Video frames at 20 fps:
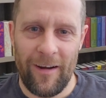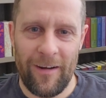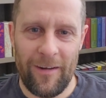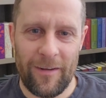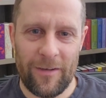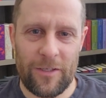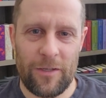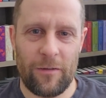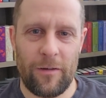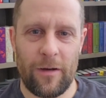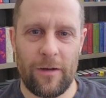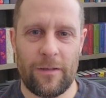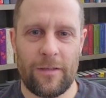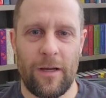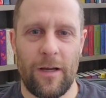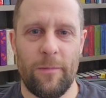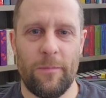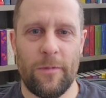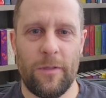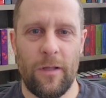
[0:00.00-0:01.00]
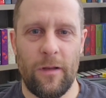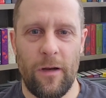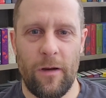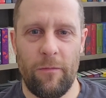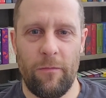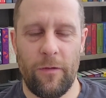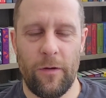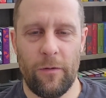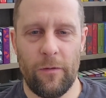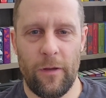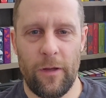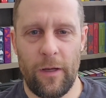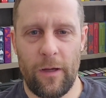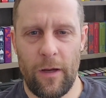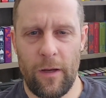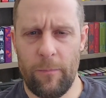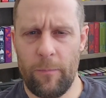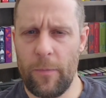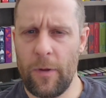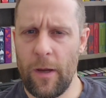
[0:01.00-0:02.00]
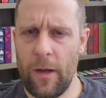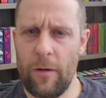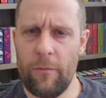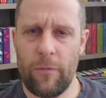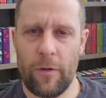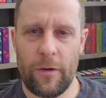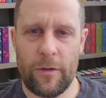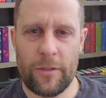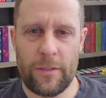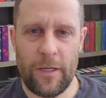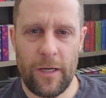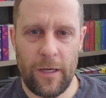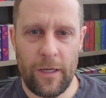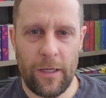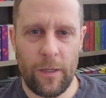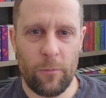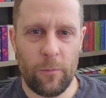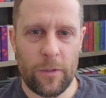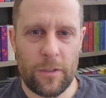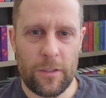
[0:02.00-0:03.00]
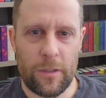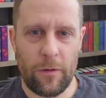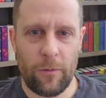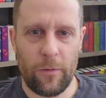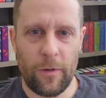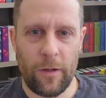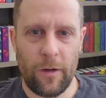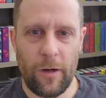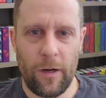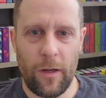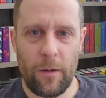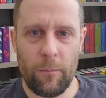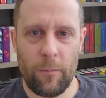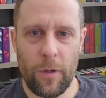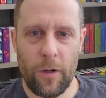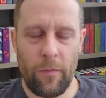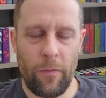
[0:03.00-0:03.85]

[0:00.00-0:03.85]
There's a lot of times that I feel like I'm kind of understanding what's going on,